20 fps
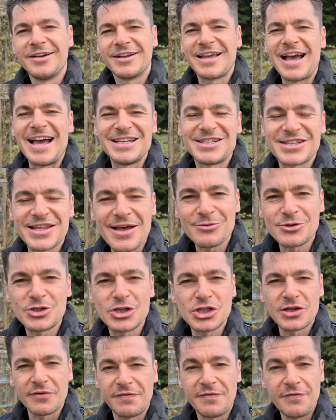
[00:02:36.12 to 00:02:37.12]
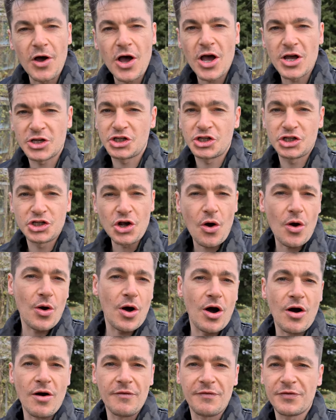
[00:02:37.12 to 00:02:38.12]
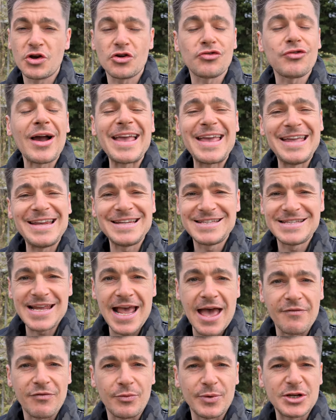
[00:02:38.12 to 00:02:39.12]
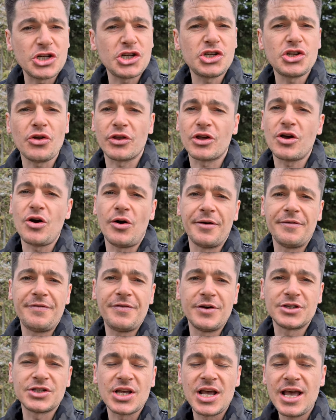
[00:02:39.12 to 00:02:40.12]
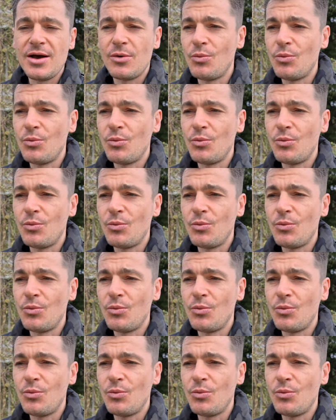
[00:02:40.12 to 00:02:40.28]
Okay, so that was just the first shot of creating Depth. We just shot the conifers.